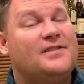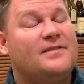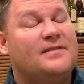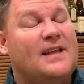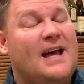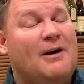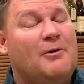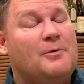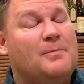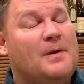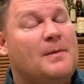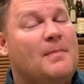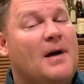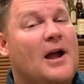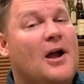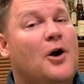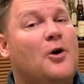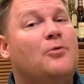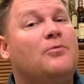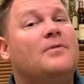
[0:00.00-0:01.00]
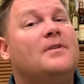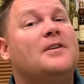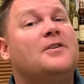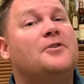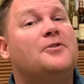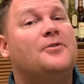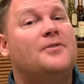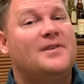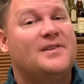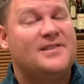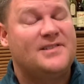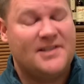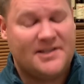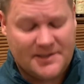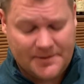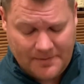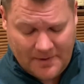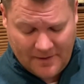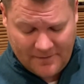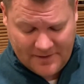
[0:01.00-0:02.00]
that would be my only
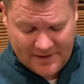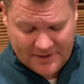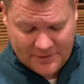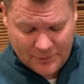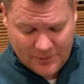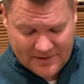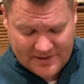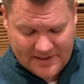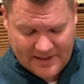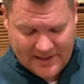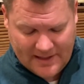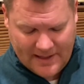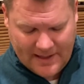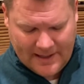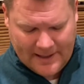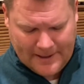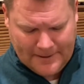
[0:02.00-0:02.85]
criticism of this whiskey.